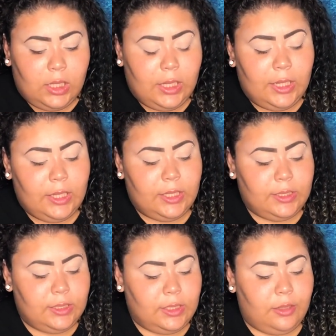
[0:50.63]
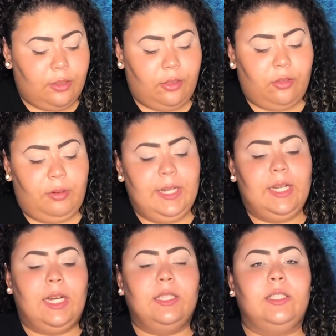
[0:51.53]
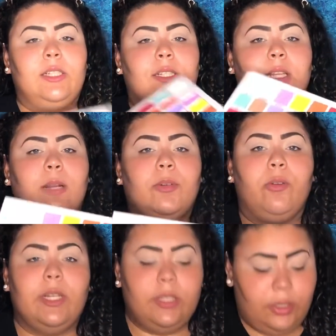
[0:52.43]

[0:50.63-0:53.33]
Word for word: And the three colors that I'm going